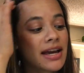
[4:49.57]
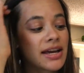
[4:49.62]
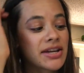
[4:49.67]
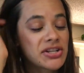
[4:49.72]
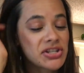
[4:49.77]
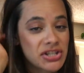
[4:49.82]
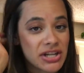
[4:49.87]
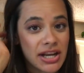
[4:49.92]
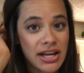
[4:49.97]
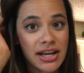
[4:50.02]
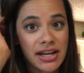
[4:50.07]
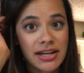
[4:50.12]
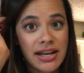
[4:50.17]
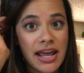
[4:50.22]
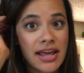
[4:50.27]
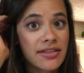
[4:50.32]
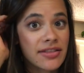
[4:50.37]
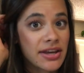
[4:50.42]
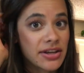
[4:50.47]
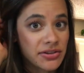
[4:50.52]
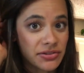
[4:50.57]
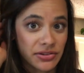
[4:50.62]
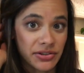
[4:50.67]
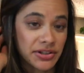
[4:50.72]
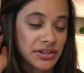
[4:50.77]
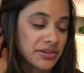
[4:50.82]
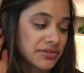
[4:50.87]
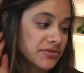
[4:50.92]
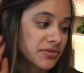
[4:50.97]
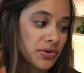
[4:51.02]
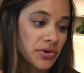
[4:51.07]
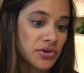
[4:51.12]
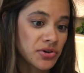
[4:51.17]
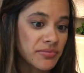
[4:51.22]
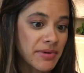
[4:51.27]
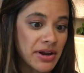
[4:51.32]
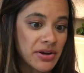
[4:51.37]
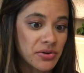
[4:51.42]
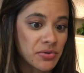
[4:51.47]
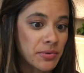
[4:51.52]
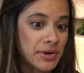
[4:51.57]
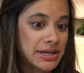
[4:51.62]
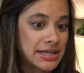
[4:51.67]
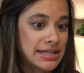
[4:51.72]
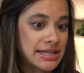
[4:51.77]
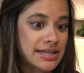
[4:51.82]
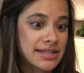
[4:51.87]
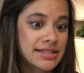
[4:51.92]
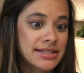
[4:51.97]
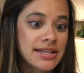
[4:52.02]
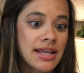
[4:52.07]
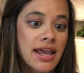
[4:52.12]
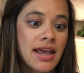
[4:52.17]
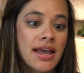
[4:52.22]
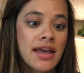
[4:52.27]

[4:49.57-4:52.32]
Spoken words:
a shade that you're looking for no matter what it is.